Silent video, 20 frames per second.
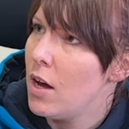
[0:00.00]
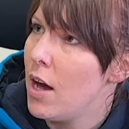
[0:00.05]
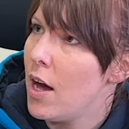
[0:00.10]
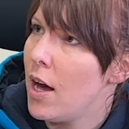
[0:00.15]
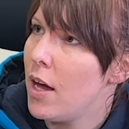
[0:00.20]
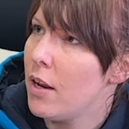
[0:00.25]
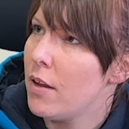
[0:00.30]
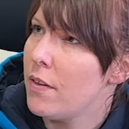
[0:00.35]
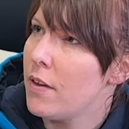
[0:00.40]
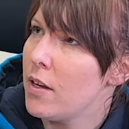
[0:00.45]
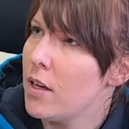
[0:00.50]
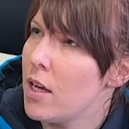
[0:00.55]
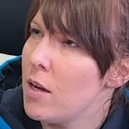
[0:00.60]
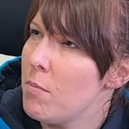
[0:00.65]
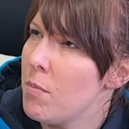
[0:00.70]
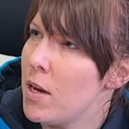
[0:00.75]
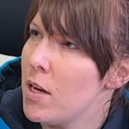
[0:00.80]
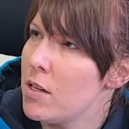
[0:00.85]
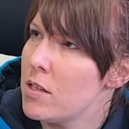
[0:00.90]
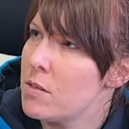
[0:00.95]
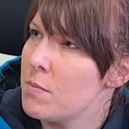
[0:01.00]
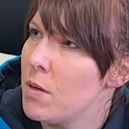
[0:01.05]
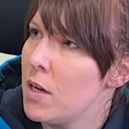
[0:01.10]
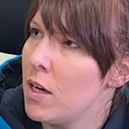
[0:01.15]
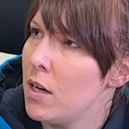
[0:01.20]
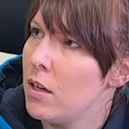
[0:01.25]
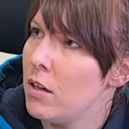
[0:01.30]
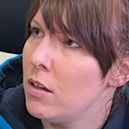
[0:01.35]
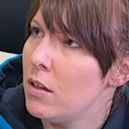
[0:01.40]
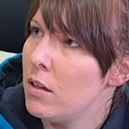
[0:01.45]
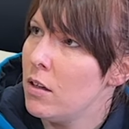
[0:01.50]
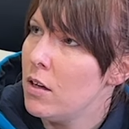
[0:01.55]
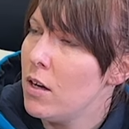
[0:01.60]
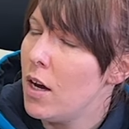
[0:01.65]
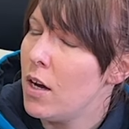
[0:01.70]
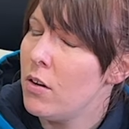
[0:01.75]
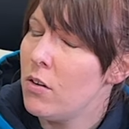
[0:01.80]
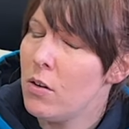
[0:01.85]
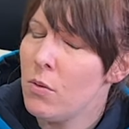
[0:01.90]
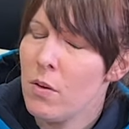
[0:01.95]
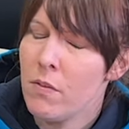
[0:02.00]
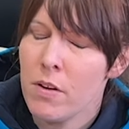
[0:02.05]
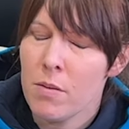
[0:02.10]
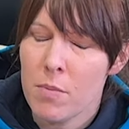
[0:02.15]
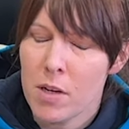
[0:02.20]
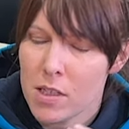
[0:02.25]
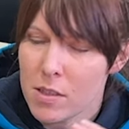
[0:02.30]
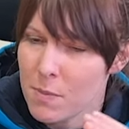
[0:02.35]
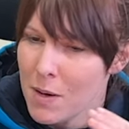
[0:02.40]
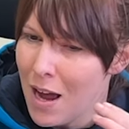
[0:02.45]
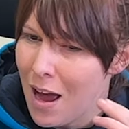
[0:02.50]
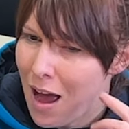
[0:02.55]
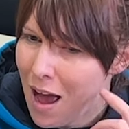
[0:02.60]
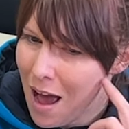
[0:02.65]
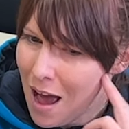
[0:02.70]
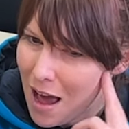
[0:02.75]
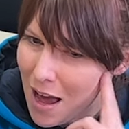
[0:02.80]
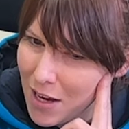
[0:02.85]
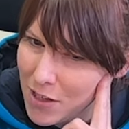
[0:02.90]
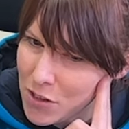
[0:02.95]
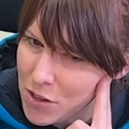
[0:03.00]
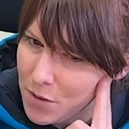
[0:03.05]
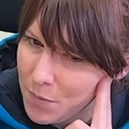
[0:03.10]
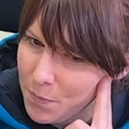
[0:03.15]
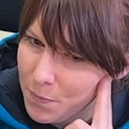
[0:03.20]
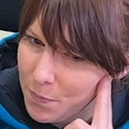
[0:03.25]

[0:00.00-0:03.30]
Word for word: and I think it makes me. I don't know whether it makes me hard